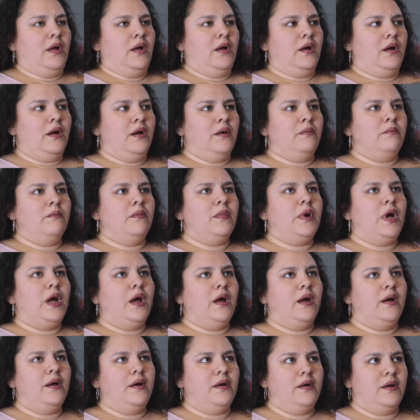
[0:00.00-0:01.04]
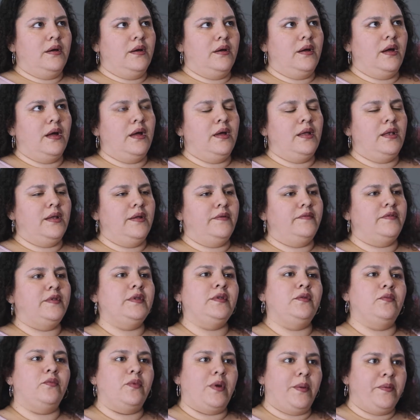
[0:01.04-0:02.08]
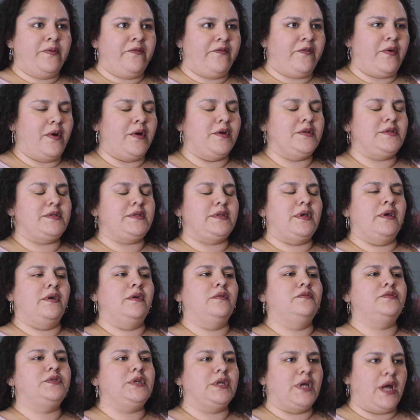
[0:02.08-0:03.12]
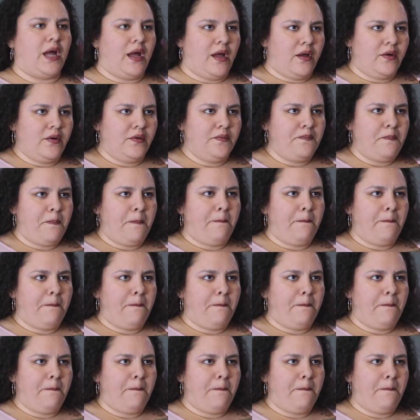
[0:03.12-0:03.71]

I lived in the rough parts of Chicago.